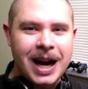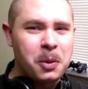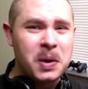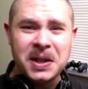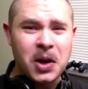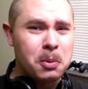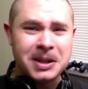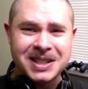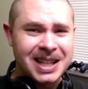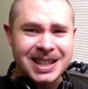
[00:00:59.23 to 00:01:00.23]
I really hope
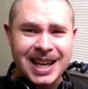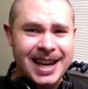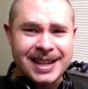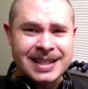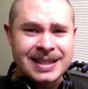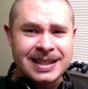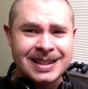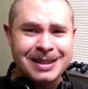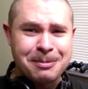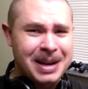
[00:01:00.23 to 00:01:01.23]
that's not the case,
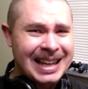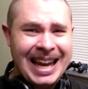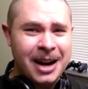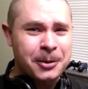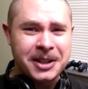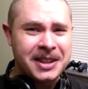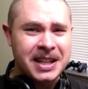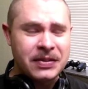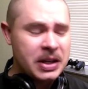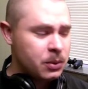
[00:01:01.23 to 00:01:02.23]
but I can't really
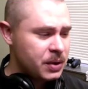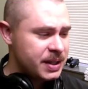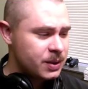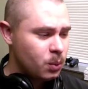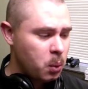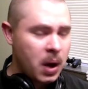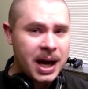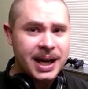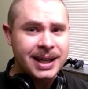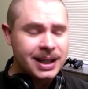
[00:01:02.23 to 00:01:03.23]
think of any reason
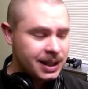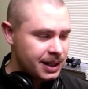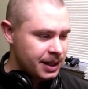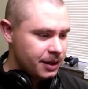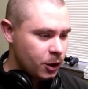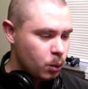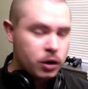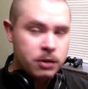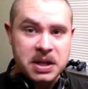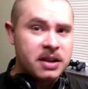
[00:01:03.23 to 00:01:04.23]
why there
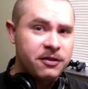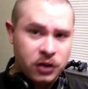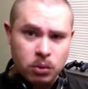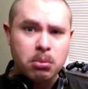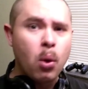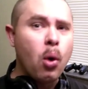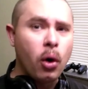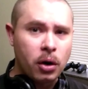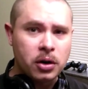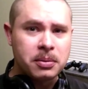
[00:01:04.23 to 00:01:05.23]
be a few
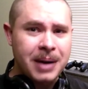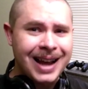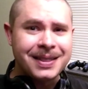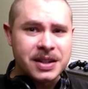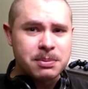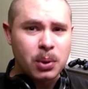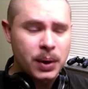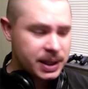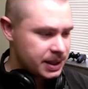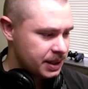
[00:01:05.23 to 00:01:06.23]
more at this
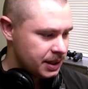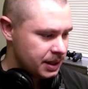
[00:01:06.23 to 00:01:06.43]
point.